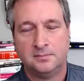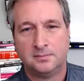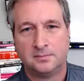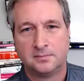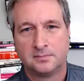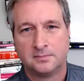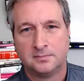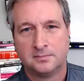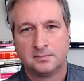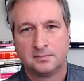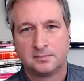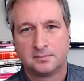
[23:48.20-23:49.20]

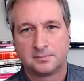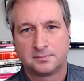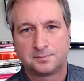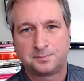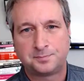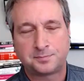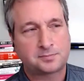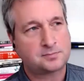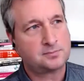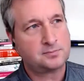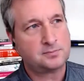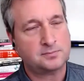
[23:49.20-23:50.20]

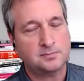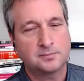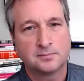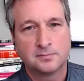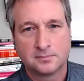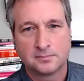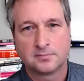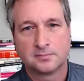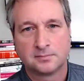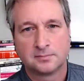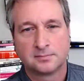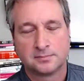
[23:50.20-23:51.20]

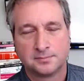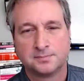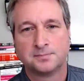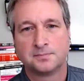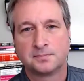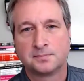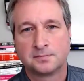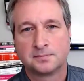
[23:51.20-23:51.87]
This person isn't speaking.